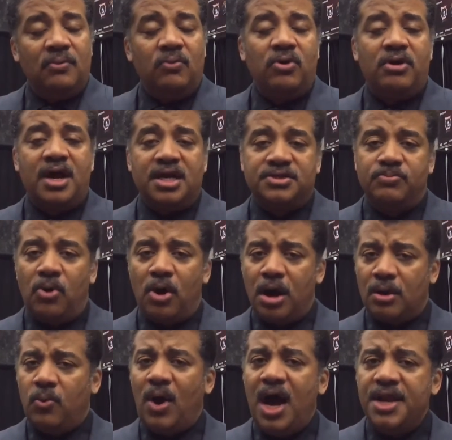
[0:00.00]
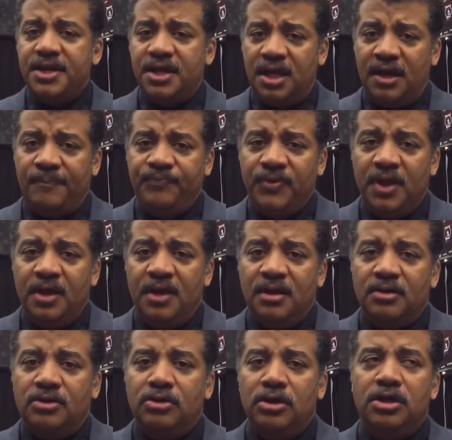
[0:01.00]
Whereas Mark Watney
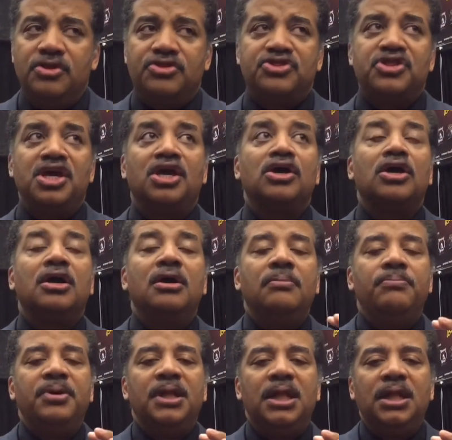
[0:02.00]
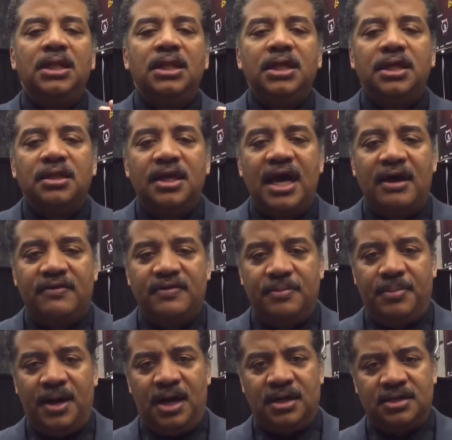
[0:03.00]
could think completely out of
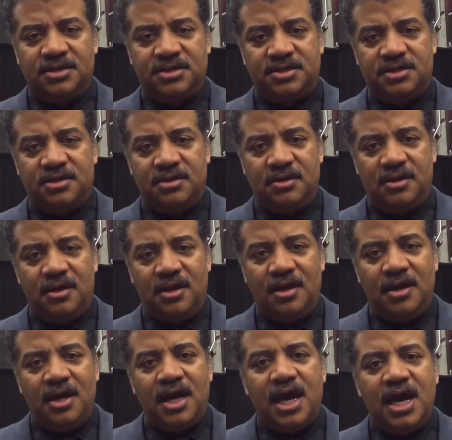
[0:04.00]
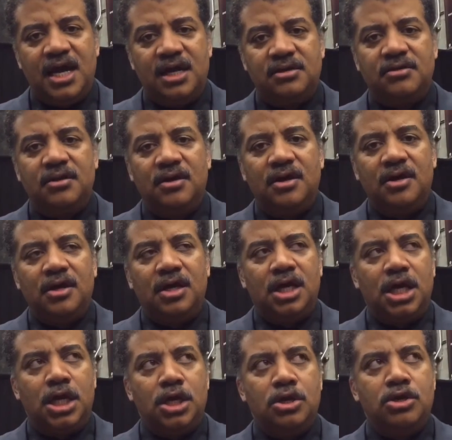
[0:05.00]
the box, and
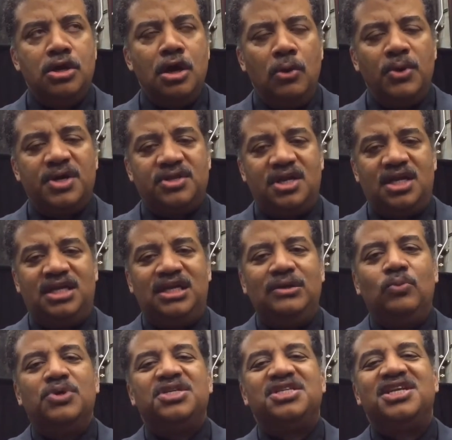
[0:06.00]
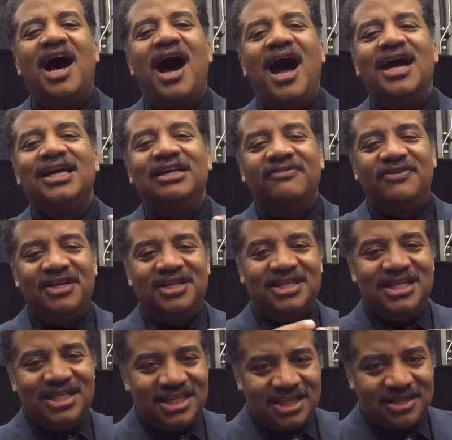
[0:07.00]
knowing that he would die if he
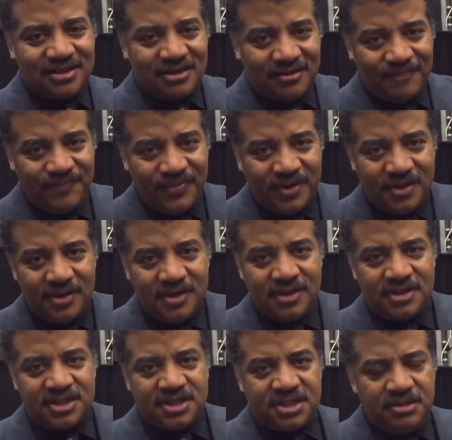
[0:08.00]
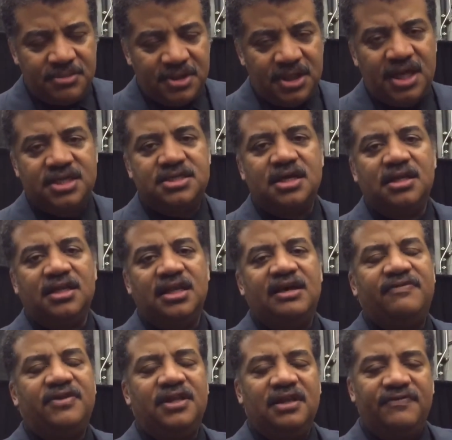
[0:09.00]
didn't stimulates a
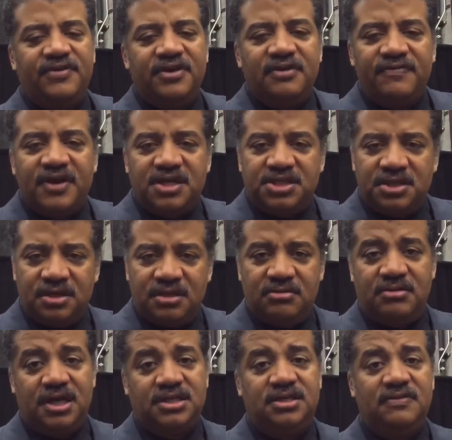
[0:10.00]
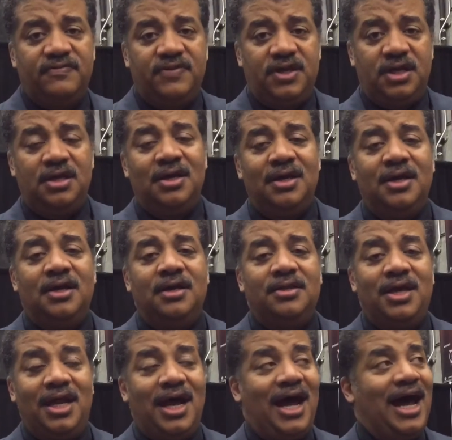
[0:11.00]
level of innovation and creativity
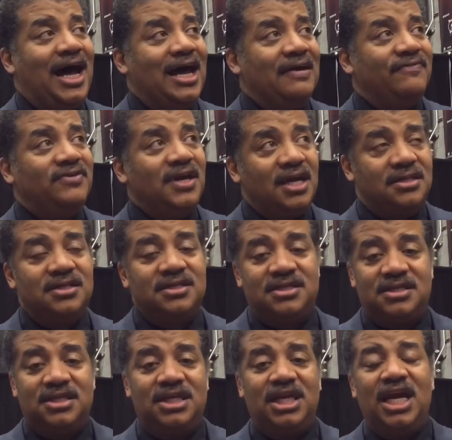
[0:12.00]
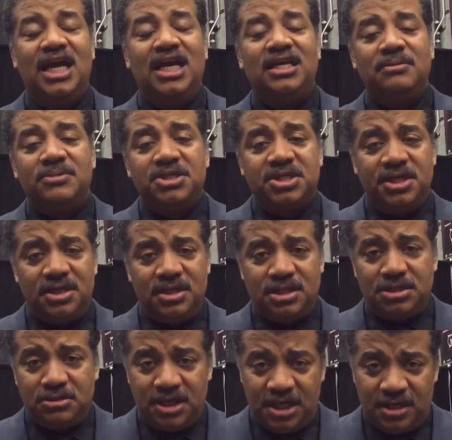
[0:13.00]
that I have yet to see any machine
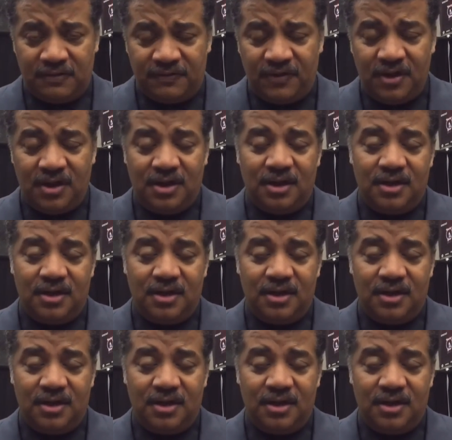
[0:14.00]
achieve,